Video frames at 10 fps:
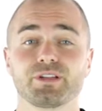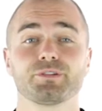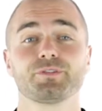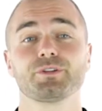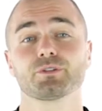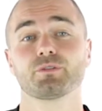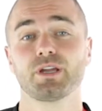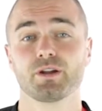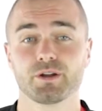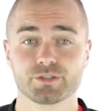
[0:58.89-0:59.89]
and you'll feel
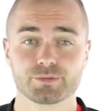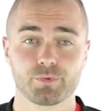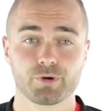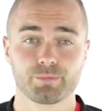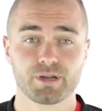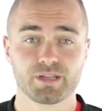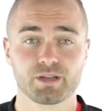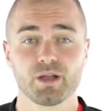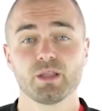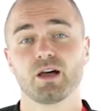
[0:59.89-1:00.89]
great on your sport bike.
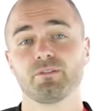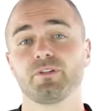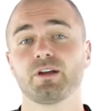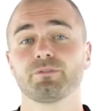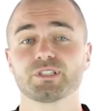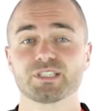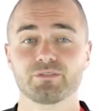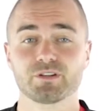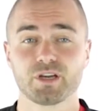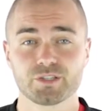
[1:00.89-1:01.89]
I'm 5'7",
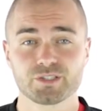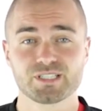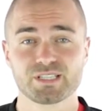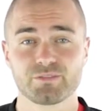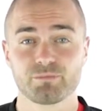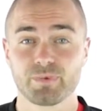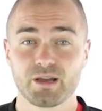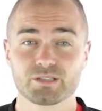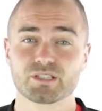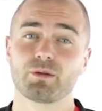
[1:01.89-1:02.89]
170
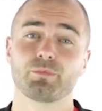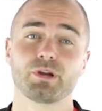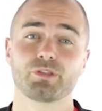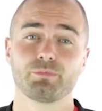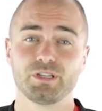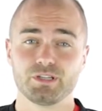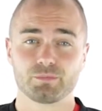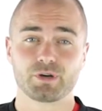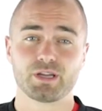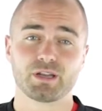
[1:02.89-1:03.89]
pounds, and I'm wearing the medium right